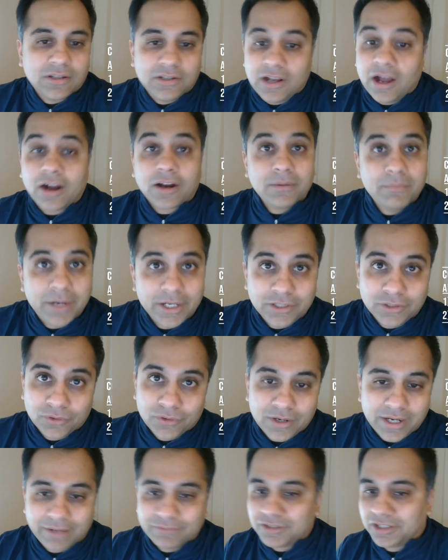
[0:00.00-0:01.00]
knock on my
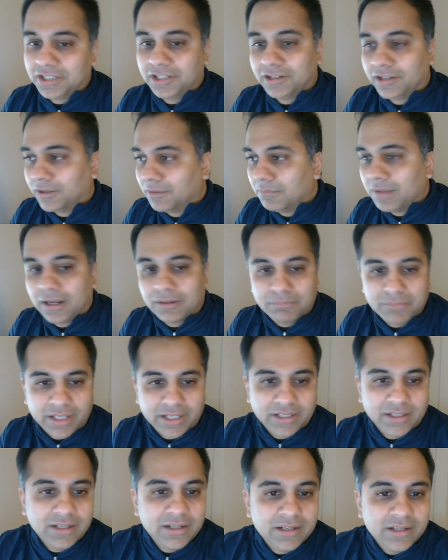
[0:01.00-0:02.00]
door after hearing about
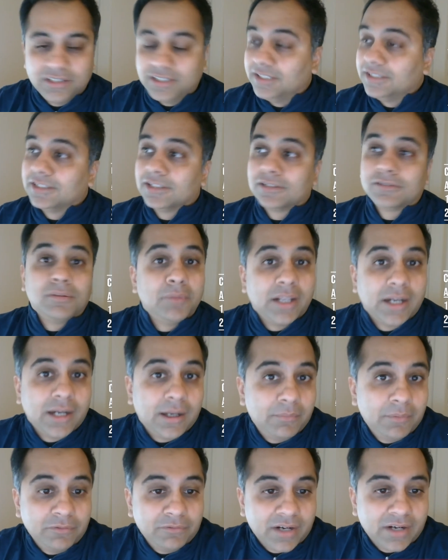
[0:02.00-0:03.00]
my research from their
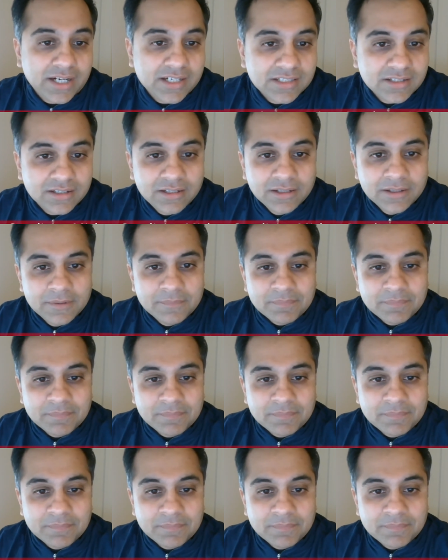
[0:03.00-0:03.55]
hub advisor.